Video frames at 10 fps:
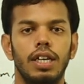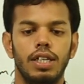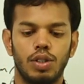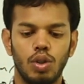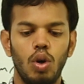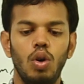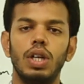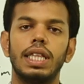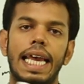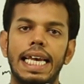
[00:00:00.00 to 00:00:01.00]

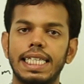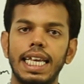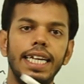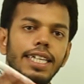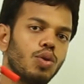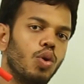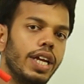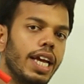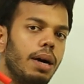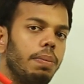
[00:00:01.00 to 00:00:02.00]
so the escalator is
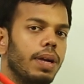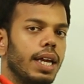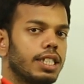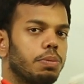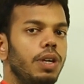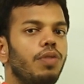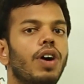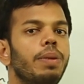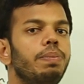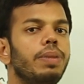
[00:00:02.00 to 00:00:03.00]
going up speed
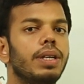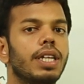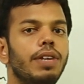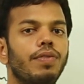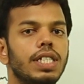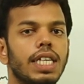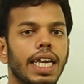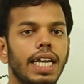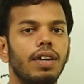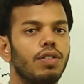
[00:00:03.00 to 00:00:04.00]
one meter in one
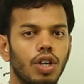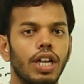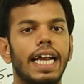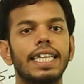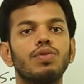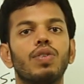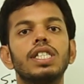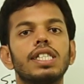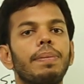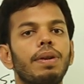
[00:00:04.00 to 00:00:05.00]
second oh sorry that is one
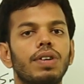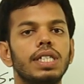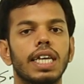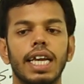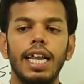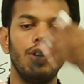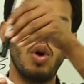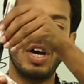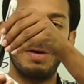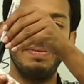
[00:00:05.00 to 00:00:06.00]
step in one second and
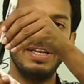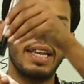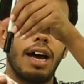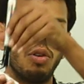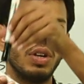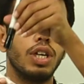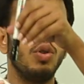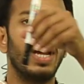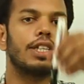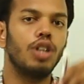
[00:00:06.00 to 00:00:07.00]
you are coming down
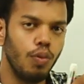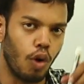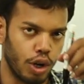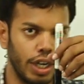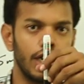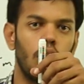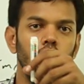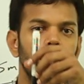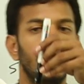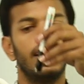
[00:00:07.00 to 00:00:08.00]
you are actually walking
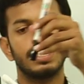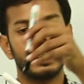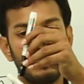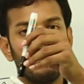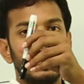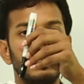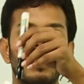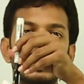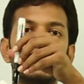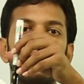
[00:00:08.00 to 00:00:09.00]
down the same way is
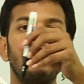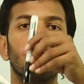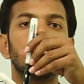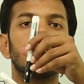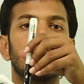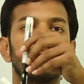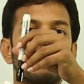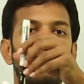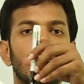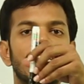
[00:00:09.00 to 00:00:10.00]
one step in one second so what